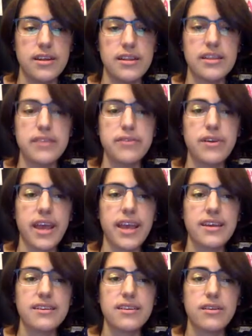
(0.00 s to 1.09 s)
Leave your
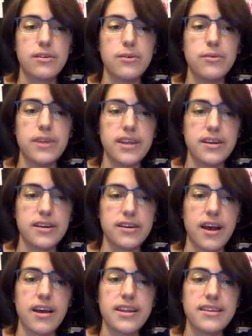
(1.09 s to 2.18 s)
hand too near,
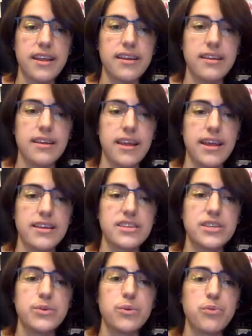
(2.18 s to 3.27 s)
unattended, and
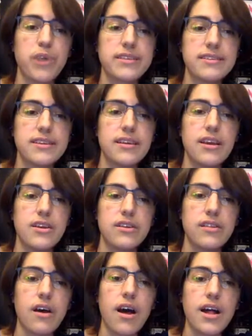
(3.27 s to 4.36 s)
she will press it to
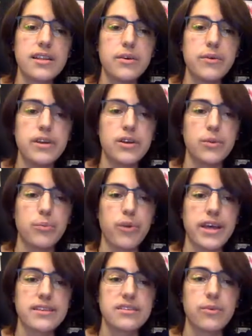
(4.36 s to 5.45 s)
the hollow in her
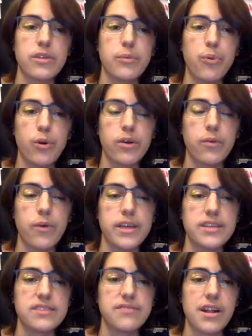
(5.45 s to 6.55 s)
breast where the port
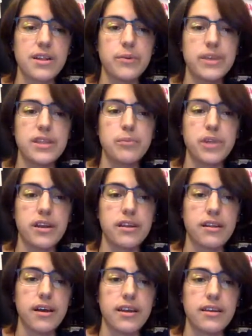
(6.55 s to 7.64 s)
was following the blood
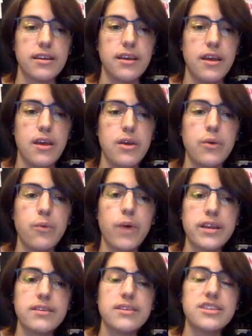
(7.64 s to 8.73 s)
clot.
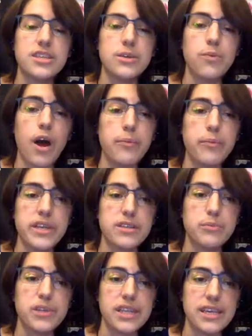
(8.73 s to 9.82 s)
What does she want me to
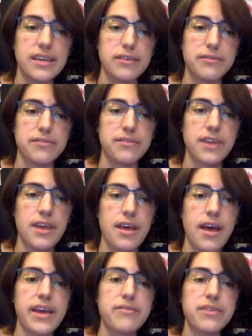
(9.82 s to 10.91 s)
believe?
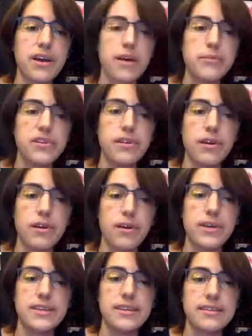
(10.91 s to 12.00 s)
I have come to know
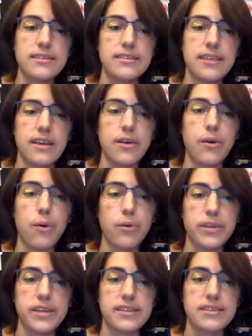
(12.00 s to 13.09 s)
it doesn't take a
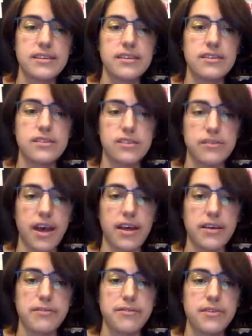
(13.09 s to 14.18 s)
wholeness to survive.